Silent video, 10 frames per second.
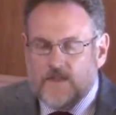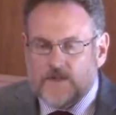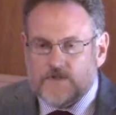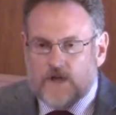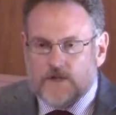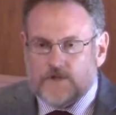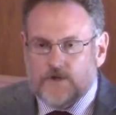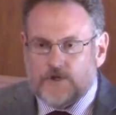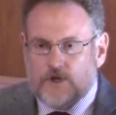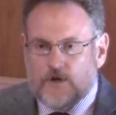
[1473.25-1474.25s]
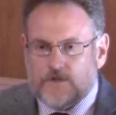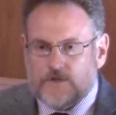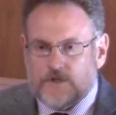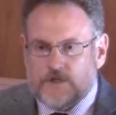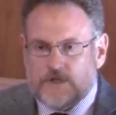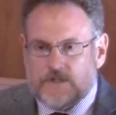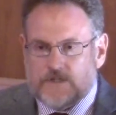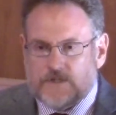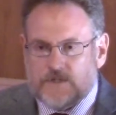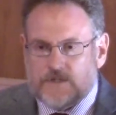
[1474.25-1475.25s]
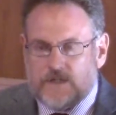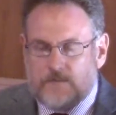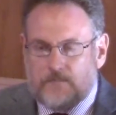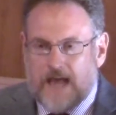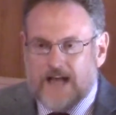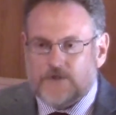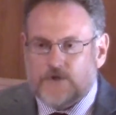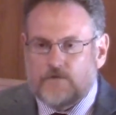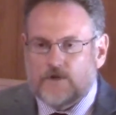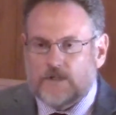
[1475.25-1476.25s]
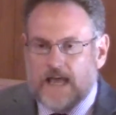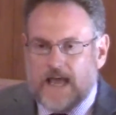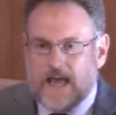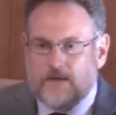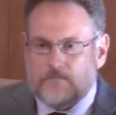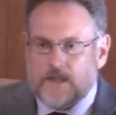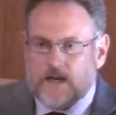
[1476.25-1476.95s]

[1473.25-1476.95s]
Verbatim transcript: this also shows that Jesus is the Passover lamb,